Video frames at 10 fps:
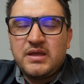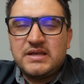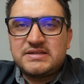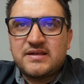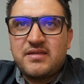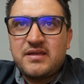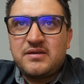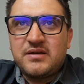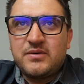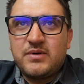Yes, I
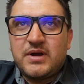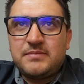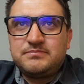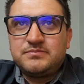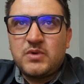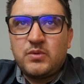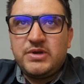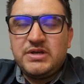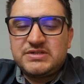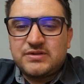think, you know, um,
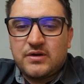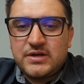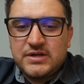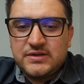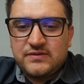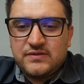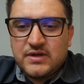we started